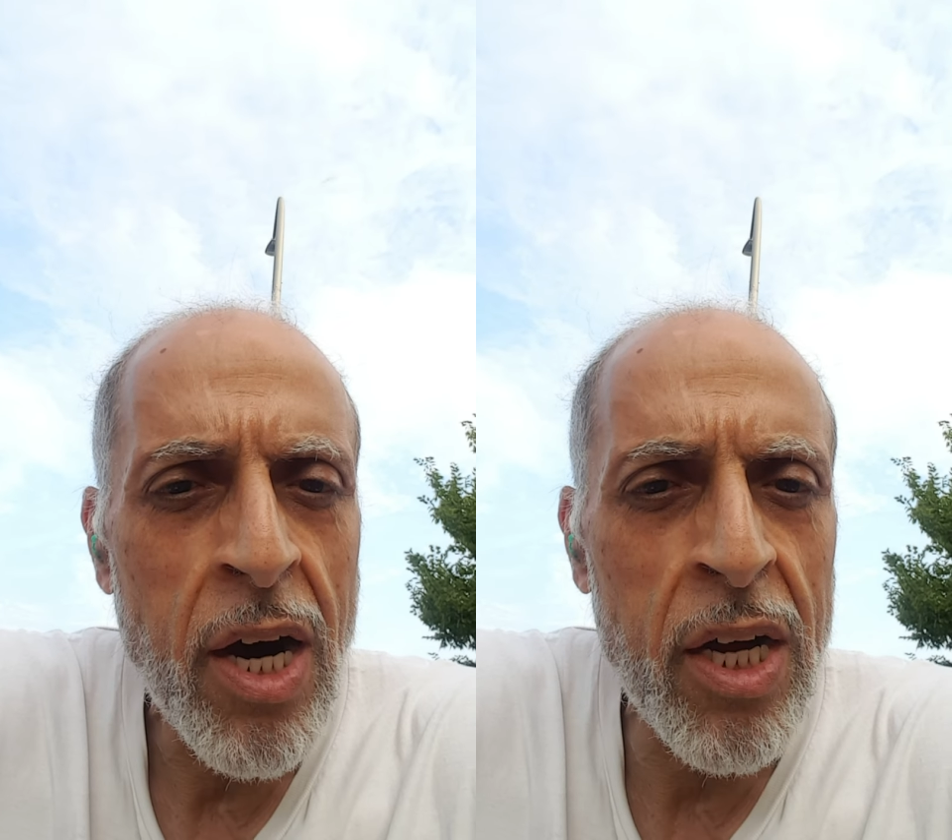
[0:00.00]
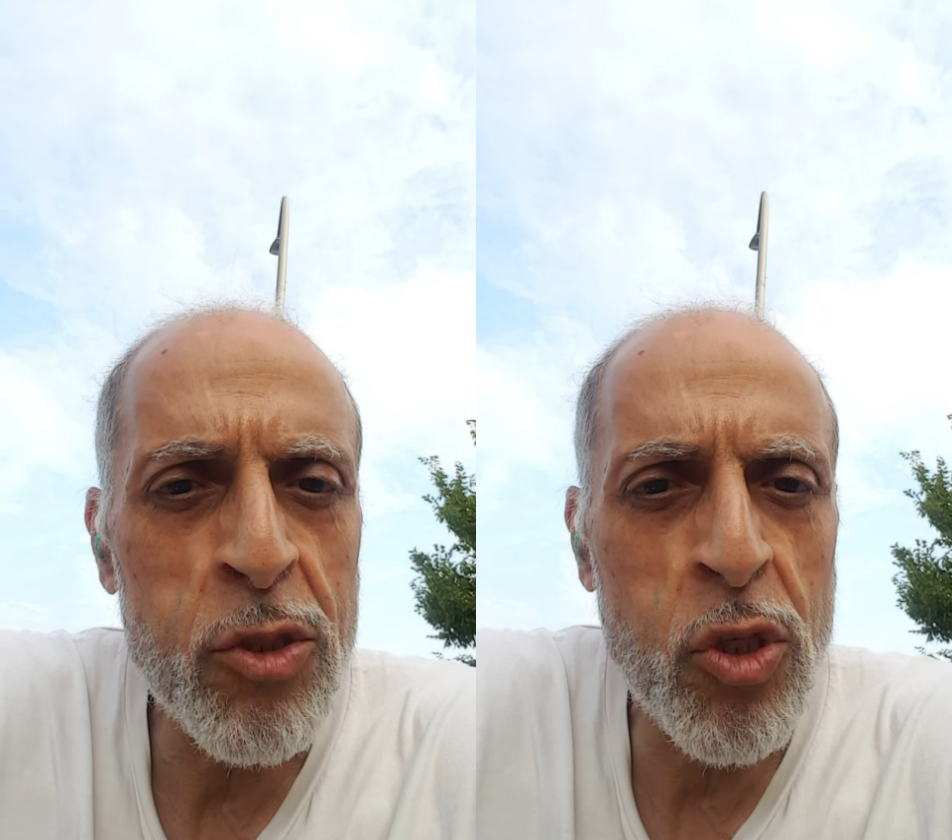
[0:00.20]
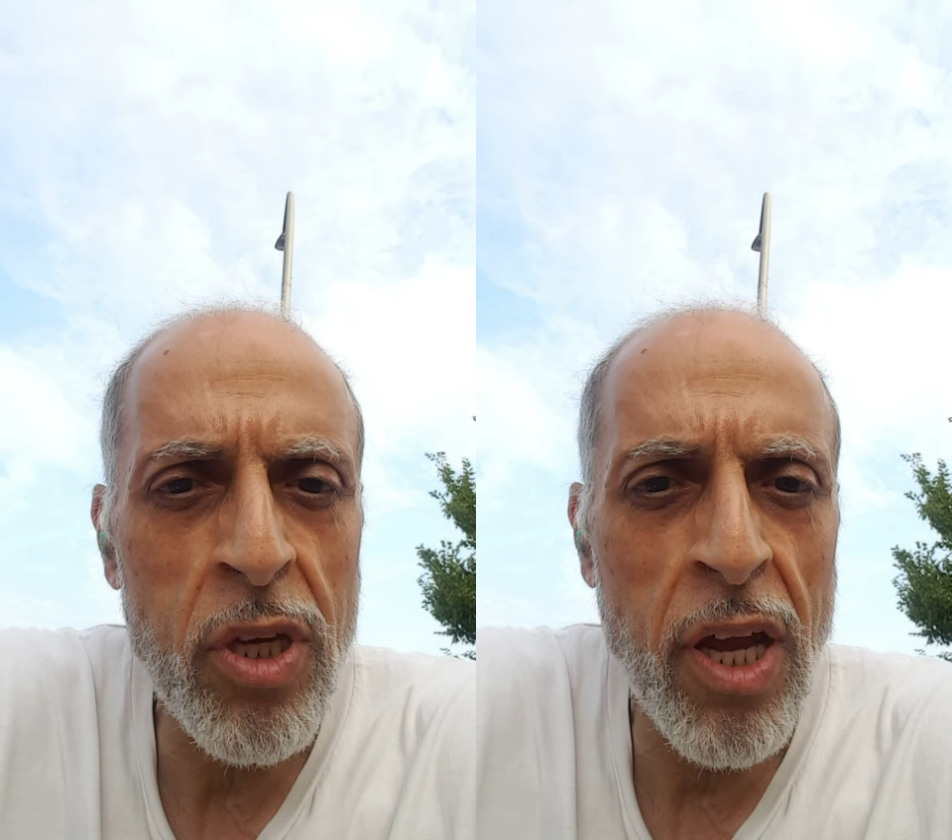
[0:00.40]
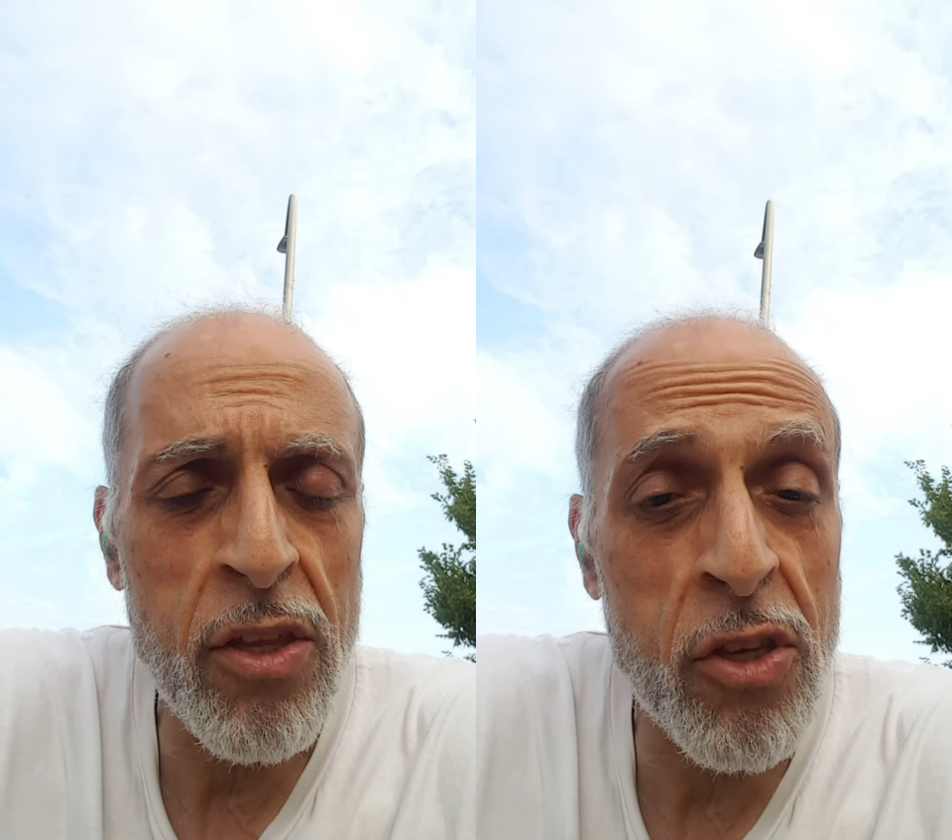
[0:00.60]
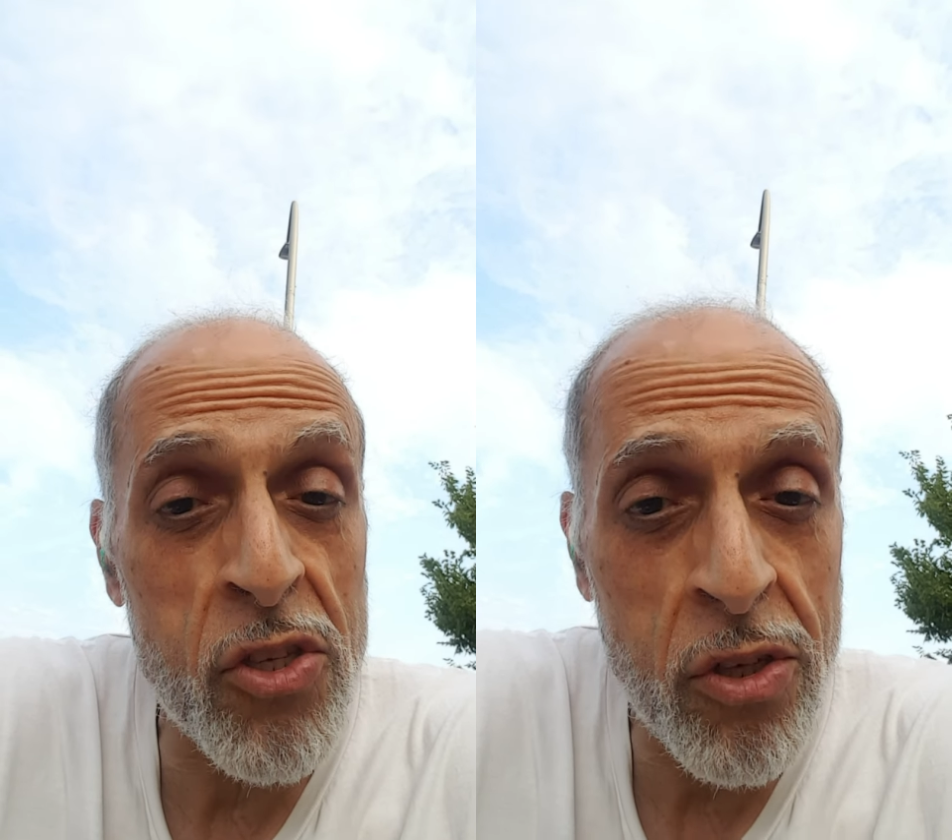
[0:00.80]

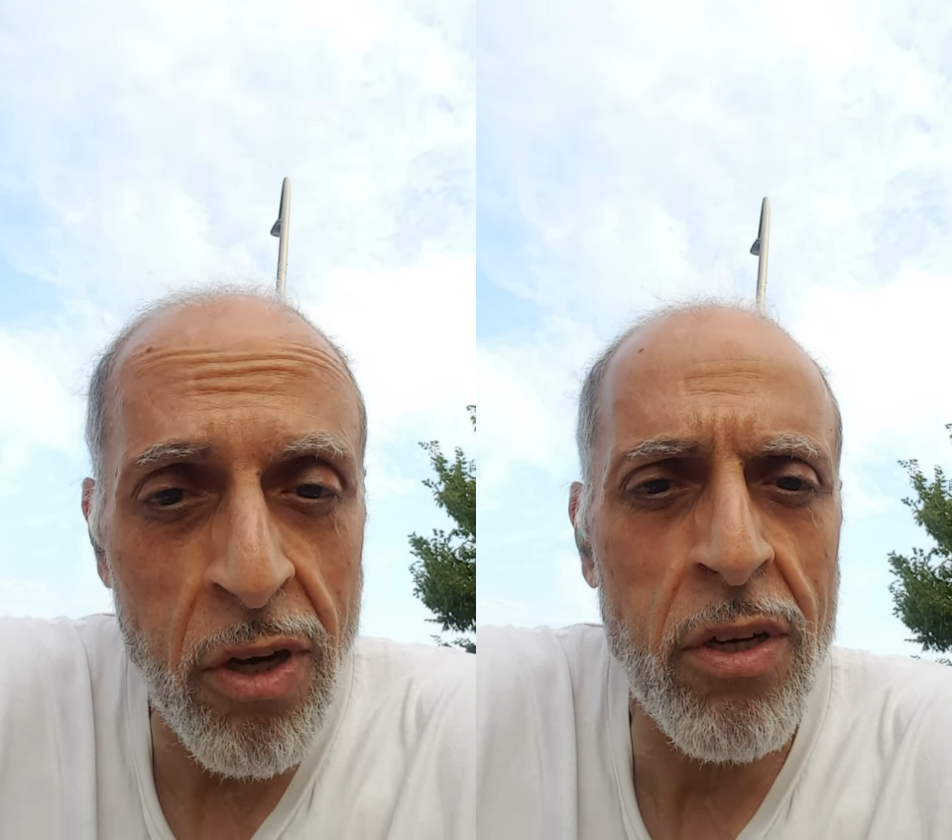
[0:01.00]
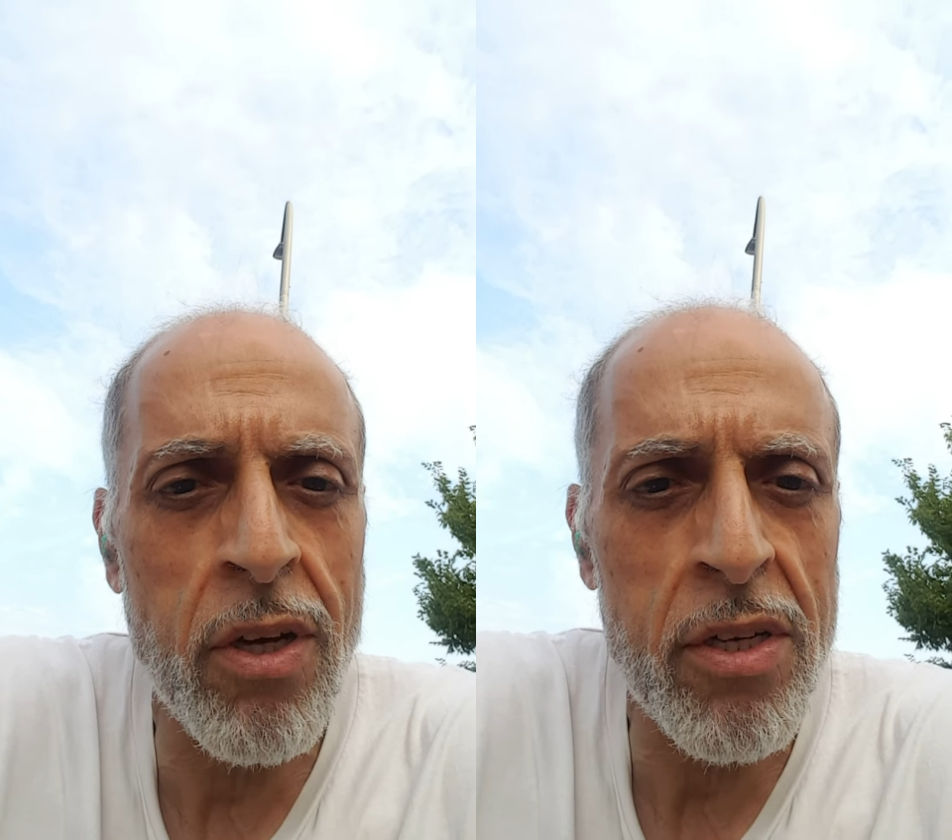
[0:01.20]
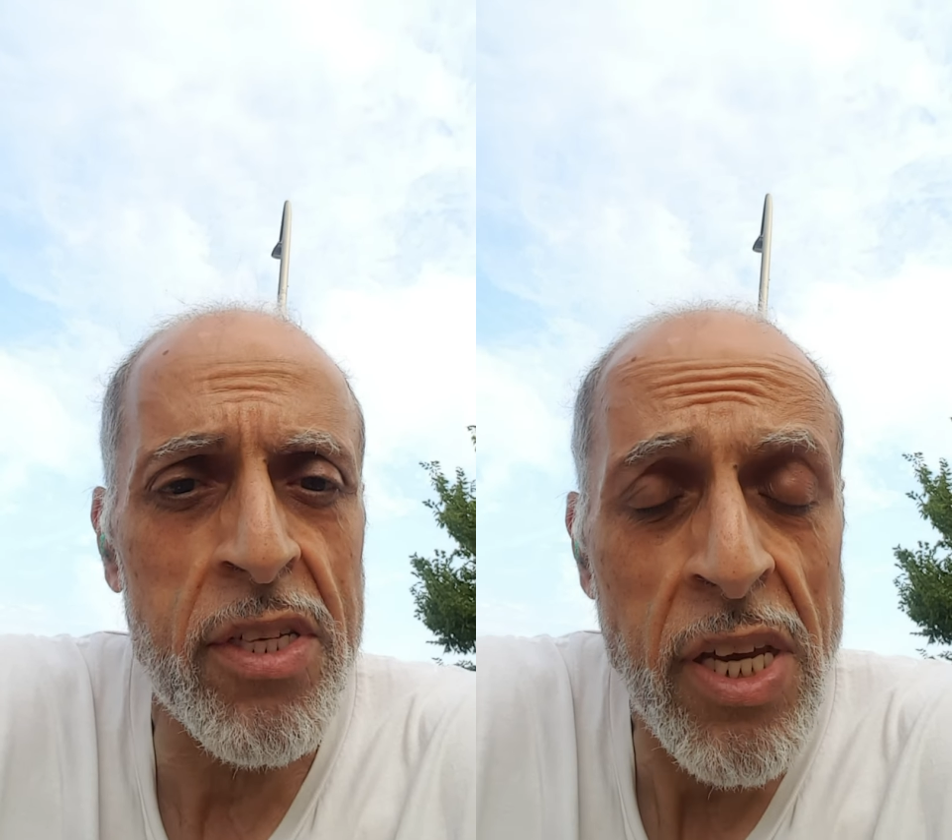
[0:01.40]
and the scholars